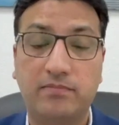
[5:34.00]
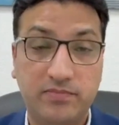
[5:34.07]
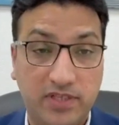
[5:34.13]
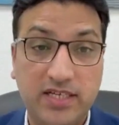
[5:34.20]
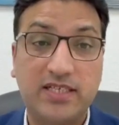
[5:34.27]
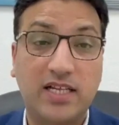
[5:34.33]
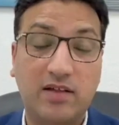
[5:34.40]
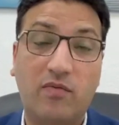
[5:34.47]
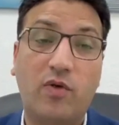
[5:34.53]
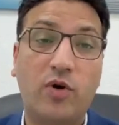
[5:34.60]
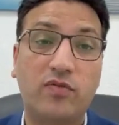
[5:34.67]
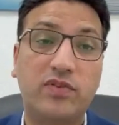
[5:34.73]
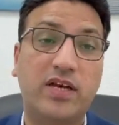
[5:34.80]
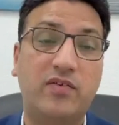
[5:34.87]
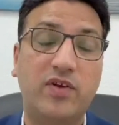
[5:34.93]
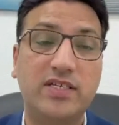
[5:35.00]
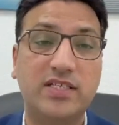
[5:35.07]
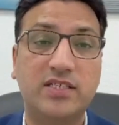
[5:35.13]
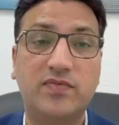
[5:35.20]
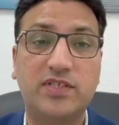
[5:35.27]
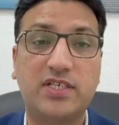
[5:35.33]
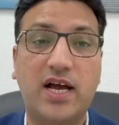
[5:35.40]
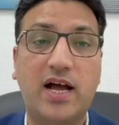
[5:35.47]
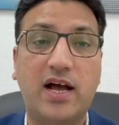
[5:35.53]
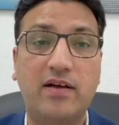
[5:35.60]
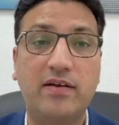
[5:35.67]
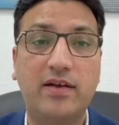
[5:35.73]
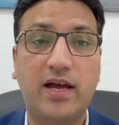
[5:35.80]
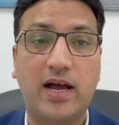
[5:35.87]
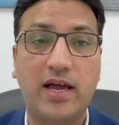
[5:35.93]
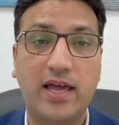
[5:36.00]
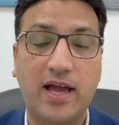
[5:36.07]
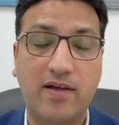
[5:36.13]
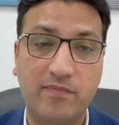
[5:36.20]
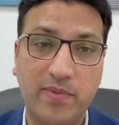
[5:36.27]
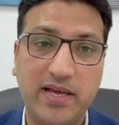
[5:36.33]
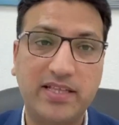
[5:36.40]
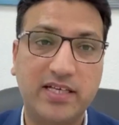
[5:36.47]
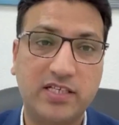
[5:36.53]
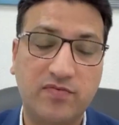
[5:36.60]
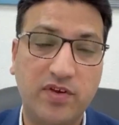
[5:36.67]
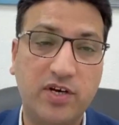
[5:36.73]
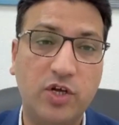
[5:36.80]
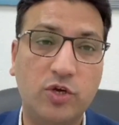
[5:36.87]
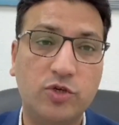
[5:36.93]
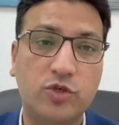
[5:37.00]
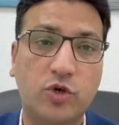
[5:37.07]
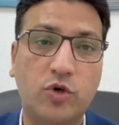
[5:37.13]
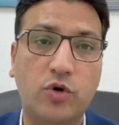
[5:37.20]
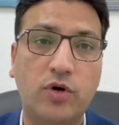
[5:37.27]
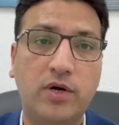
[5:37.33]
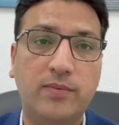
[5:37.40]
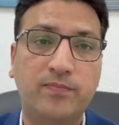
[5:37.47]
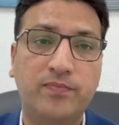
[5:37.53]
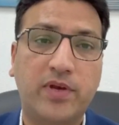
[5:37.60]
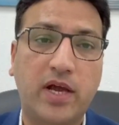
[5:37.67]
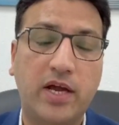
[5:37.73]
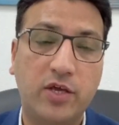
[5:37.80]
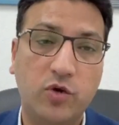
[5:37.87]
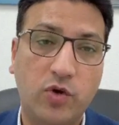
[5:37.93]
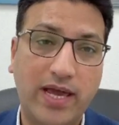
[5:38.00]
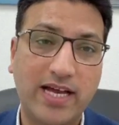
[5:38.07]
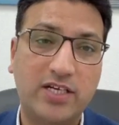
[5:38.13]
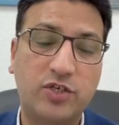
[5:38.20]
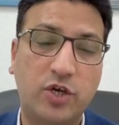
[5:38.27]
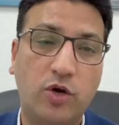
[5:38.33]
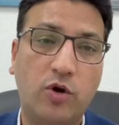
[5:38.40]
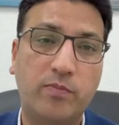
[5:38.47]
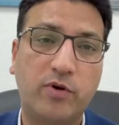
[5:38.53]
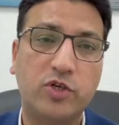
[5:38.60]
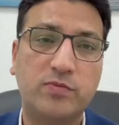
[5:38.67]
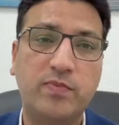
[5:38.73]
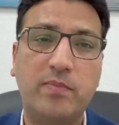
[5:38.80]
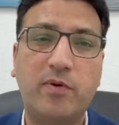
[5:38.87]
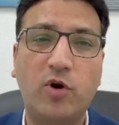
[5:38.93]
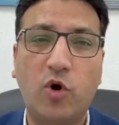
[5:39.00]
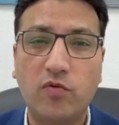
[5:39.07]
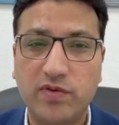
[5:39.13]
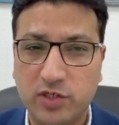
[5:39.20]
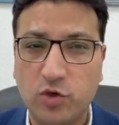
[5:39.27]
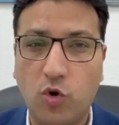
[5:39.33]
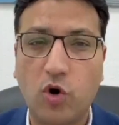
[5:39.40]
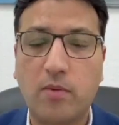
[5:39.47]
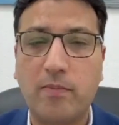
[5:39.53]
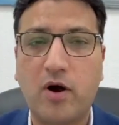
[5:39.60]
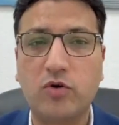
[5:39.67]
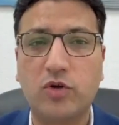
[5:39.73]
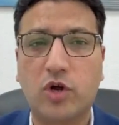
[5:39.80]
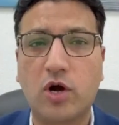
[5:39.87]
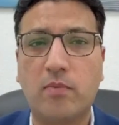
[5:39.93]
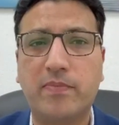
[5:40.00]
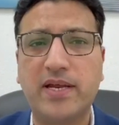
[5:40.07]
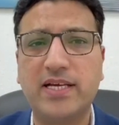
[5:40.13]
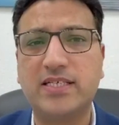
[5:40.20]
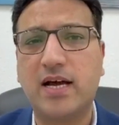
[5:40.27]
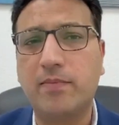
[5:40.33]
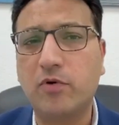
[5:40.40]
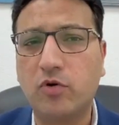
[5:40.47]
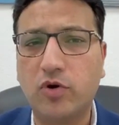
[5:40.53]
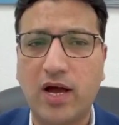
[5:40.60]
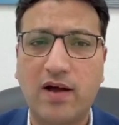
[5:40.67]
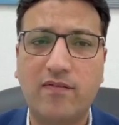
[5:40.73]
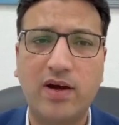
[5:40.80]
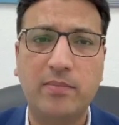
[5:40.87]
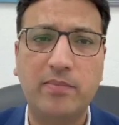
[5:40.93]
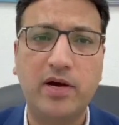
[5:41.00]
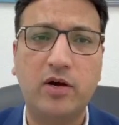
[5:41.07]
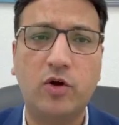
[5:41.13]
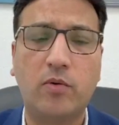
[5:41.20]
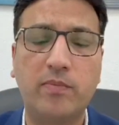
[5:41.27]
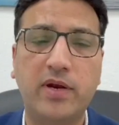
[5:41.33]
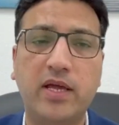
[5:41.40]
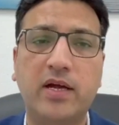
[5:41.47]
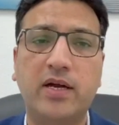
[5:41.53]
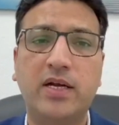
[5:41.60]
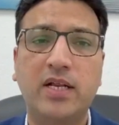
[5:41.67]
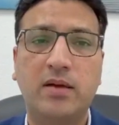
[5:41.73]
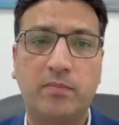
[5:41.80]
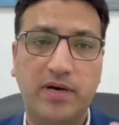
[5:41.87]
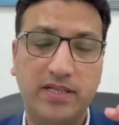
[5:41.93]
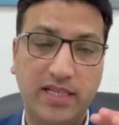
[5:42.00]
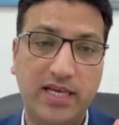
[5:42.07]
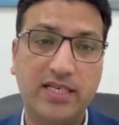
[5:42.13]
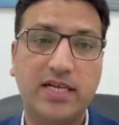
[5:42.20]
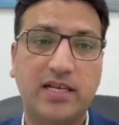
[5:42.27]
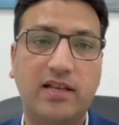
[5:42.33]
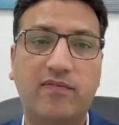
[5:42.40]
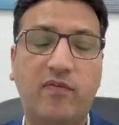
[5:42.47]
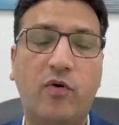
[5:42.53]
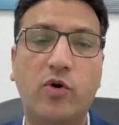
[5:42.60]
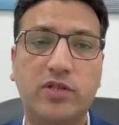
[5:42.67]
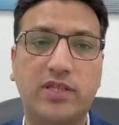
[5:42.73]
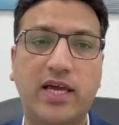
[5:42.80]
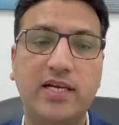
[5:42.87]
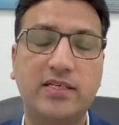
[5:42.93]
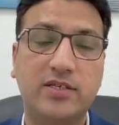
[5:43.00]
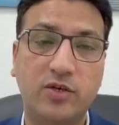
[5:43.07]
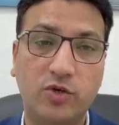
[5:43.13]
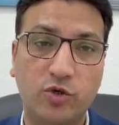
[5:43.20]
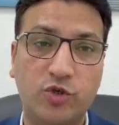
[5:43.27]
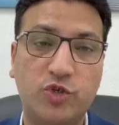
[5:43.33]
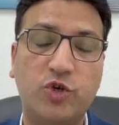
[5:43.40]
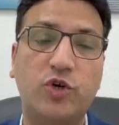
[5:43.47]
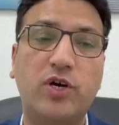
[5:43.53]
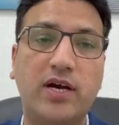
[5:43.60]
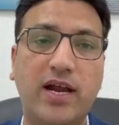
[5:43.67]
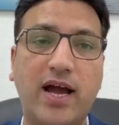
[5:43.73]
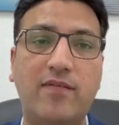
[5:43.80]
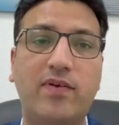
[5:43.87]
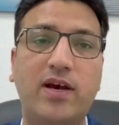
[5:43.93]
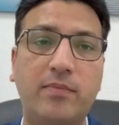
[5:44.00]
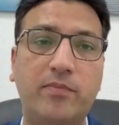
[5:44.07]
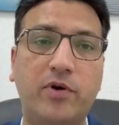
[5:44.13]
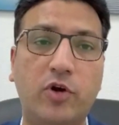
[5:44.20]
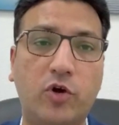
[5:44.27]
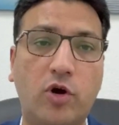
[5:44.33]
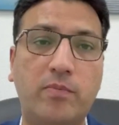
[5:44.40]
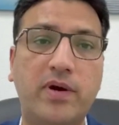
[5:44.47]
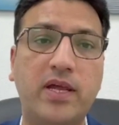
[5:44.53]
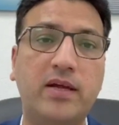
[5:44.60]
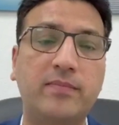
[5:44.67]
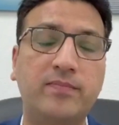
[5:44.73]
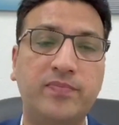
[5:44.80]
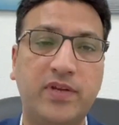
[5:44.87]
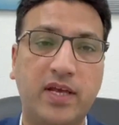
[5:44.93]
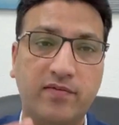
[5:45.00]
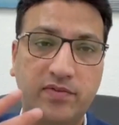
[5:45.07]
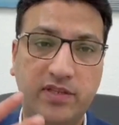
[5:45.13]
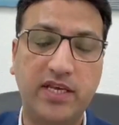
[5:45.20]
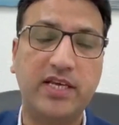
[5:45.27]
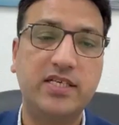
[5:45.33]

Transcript: these are the one of the reasons which I have made this video, so you get to know, because people always talk about the companies, I'm going to have a limited company, but these are the 4 things you shouldn't have a limited company if